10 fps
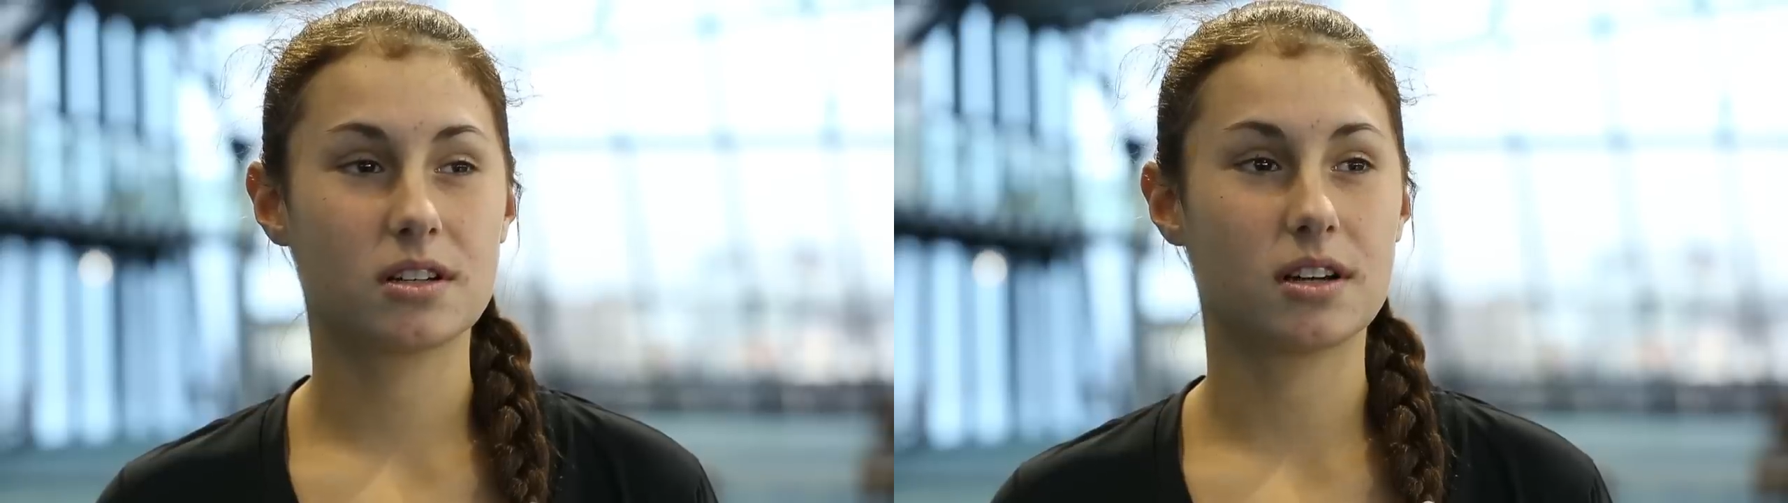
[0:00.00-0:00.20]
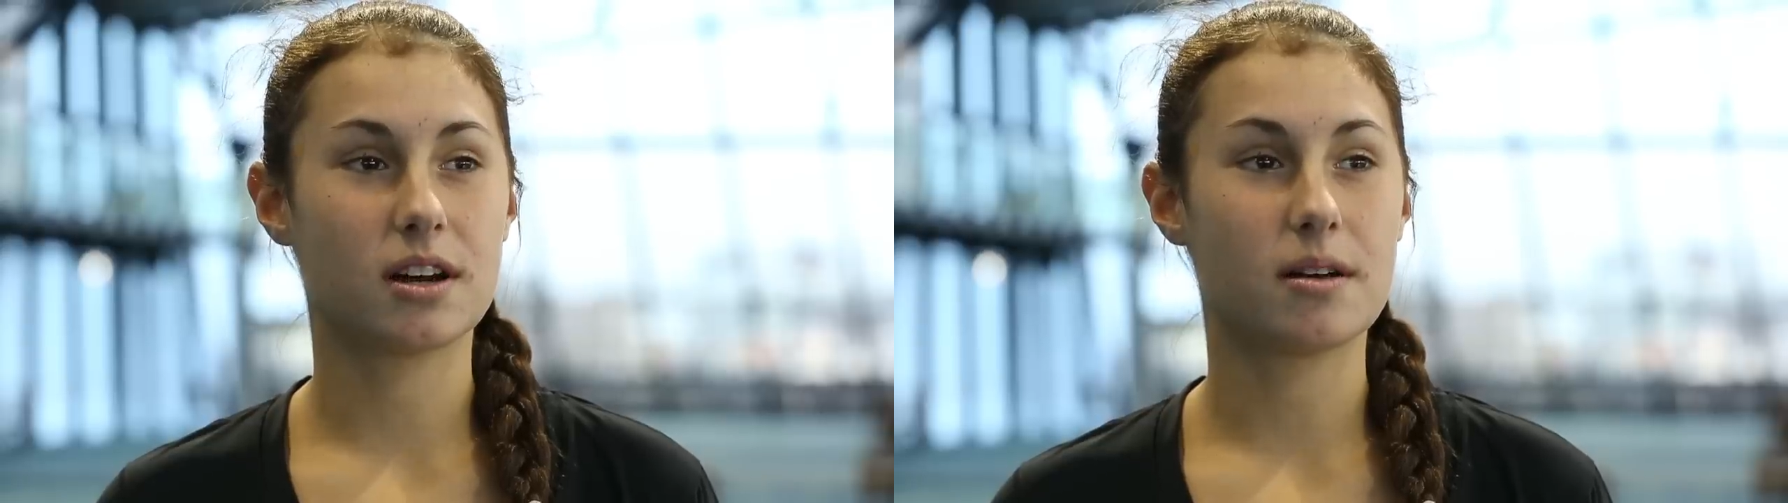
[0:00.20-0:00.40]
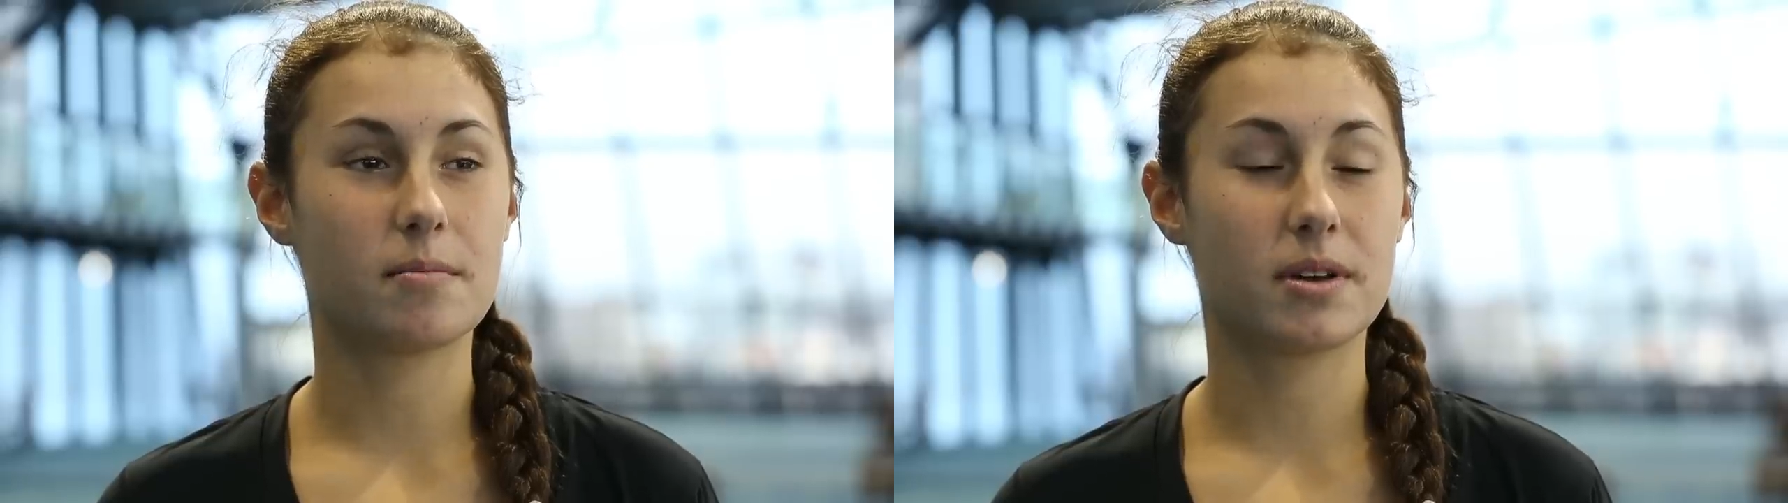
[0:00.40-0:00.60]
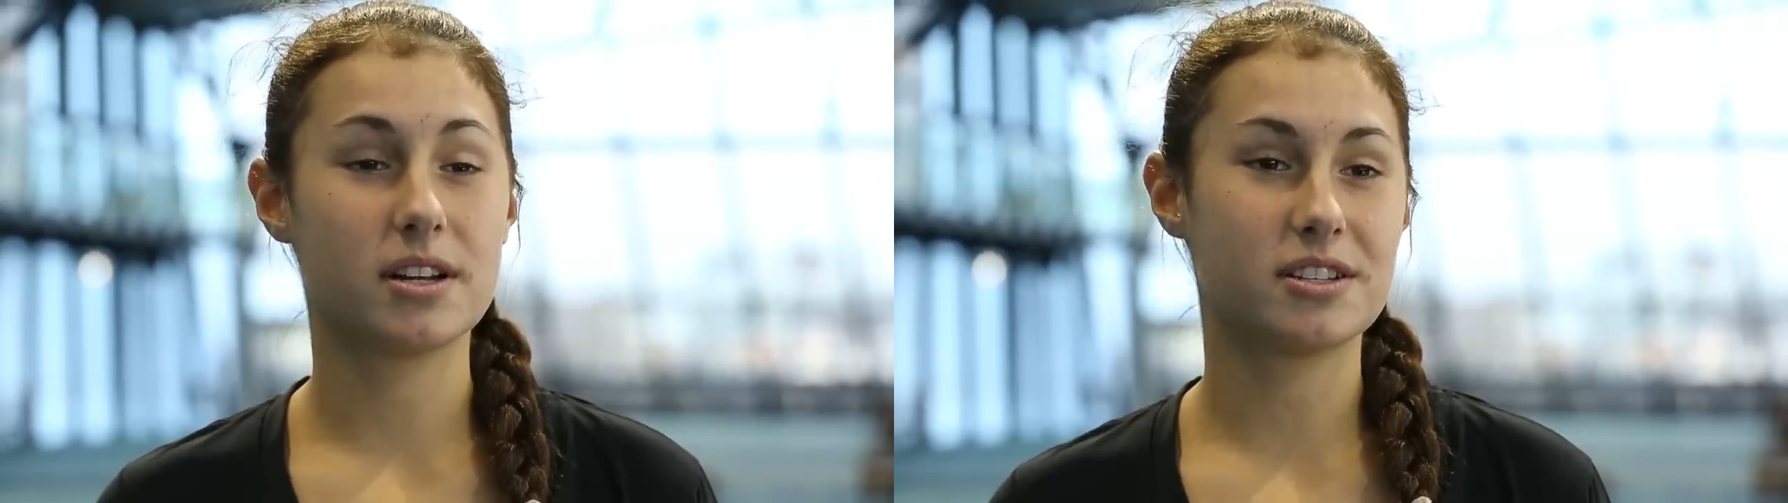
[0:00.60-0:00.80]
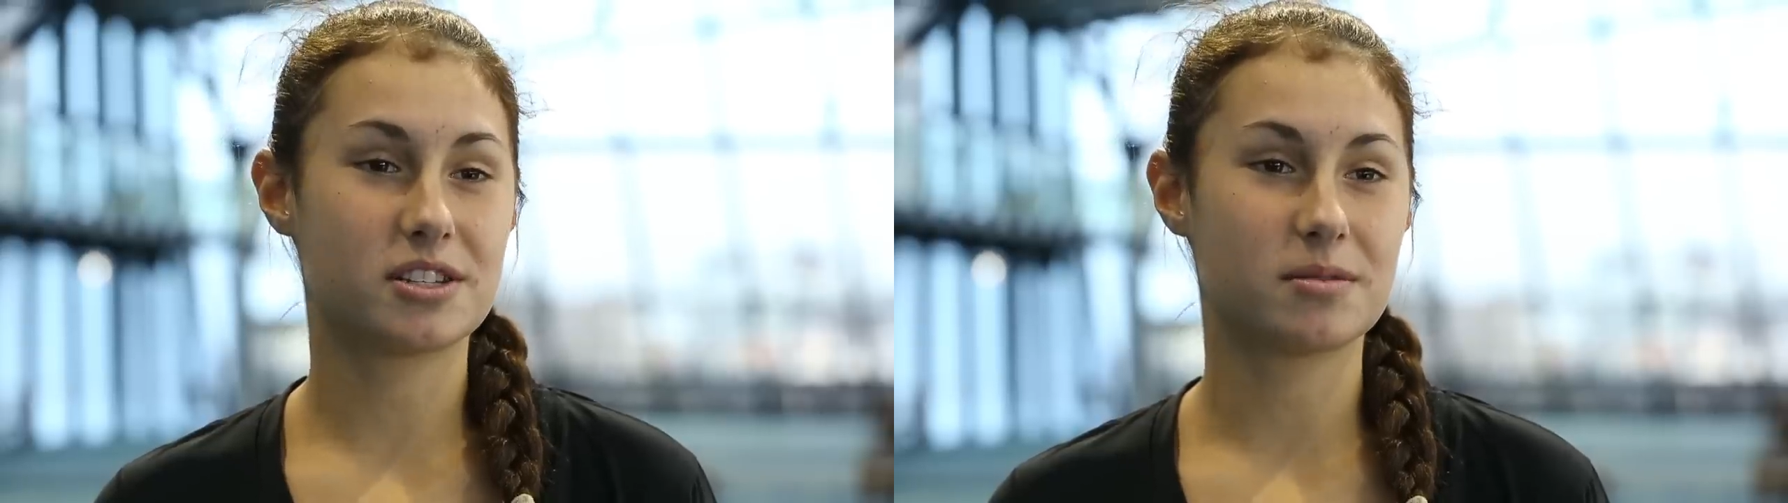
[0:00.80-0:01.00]
Um, but I
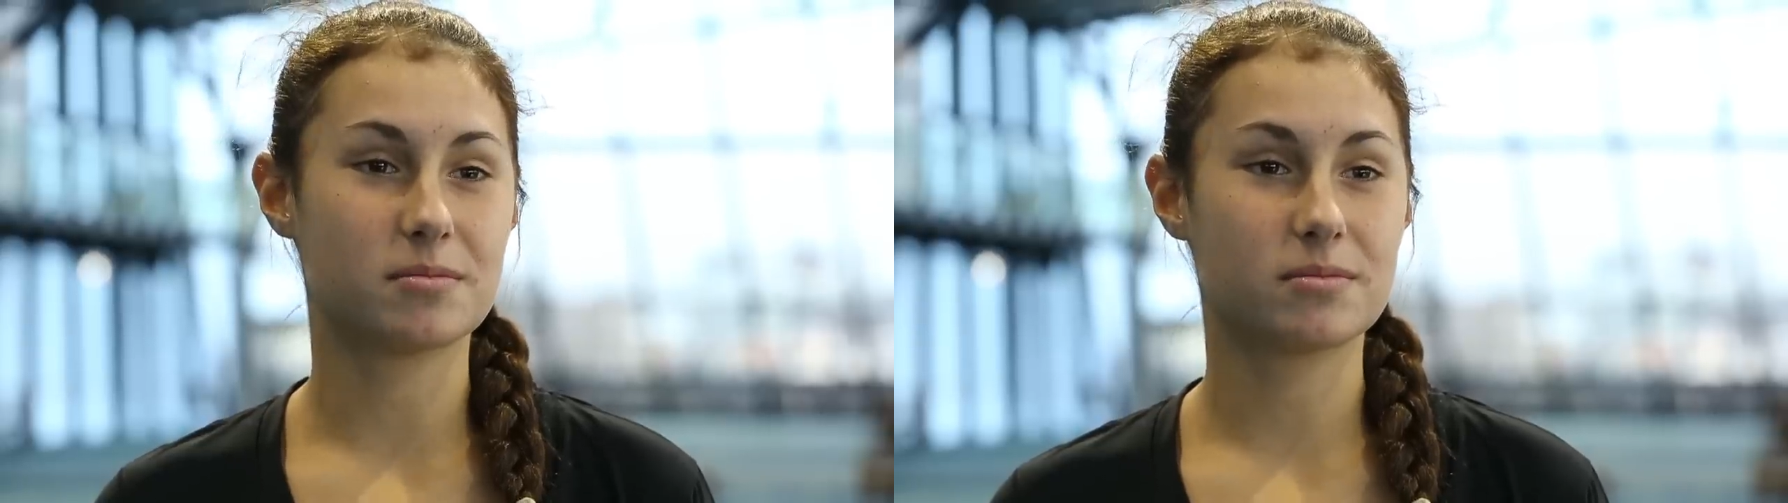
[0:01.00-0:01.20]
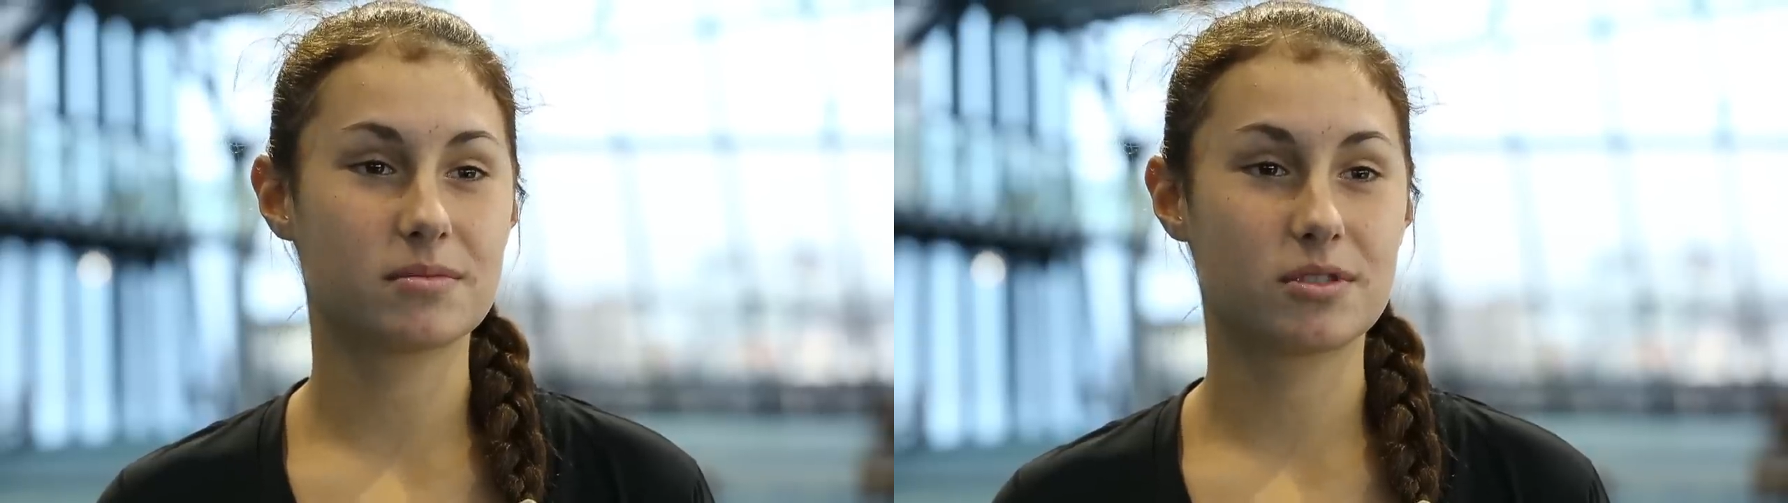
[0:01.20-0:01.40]
did some,